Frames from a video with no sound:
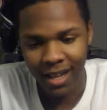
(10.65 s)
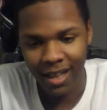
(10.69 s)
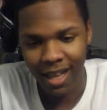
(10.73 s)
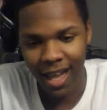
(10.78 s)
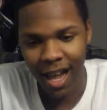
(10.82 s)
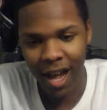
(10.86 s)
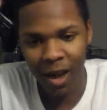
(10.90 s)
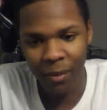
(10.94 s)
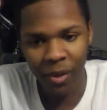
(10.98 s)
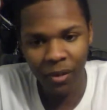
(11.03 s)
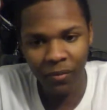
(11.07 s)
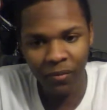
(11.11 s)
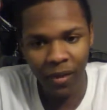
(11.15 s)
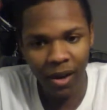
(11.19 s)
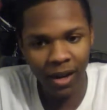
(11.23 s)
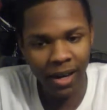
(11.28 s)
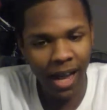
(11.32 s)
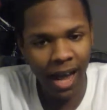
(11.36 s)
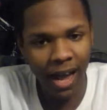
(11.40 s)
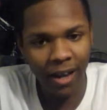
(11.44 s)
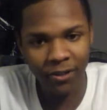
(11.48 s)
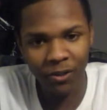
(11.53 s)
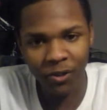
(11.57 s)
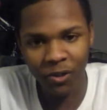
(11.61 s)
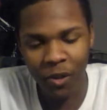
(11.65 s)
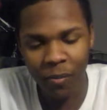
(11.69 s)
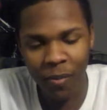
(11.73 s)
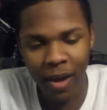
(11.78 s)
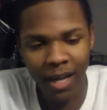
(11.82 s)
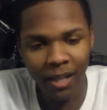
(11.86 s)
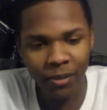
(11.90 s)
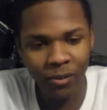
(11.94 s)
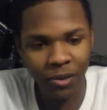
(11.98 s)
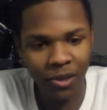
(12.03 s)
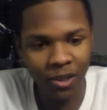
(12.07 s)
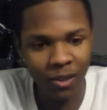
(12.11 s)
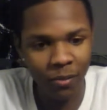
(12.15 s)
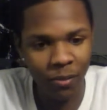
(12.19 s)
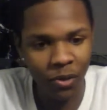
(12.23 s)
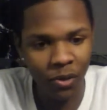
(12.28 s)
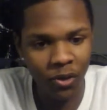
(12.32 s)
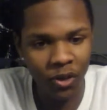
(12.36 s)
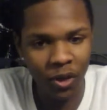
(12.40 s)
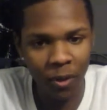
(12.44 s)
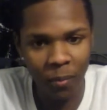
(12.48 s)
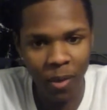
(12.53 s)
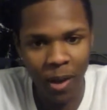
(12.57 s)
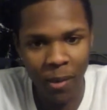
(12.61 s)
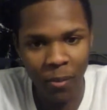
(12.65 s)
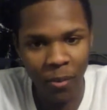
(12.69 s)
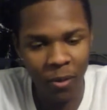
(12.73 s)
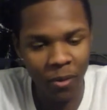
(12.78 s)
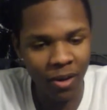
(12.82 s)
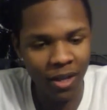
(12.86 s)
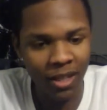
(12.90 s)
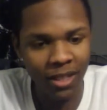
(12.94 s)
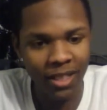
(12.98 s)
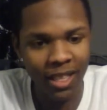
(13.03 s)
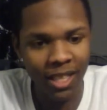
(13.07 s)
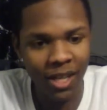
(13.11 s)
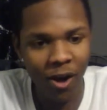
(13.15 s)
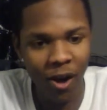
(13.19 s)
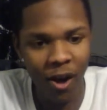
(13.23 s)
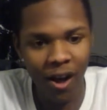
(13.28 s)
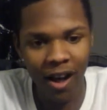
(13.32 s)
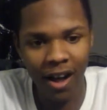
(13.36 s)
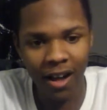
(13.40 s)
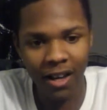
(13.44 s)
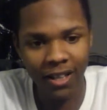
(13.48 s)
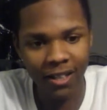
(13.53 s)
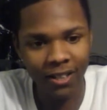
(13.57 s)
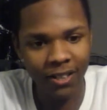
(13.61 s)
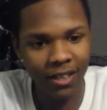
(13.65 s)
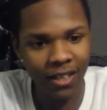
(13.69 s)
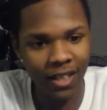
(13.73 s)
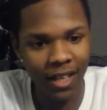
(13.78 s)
That'd be fun to have some debates with some people to see y'all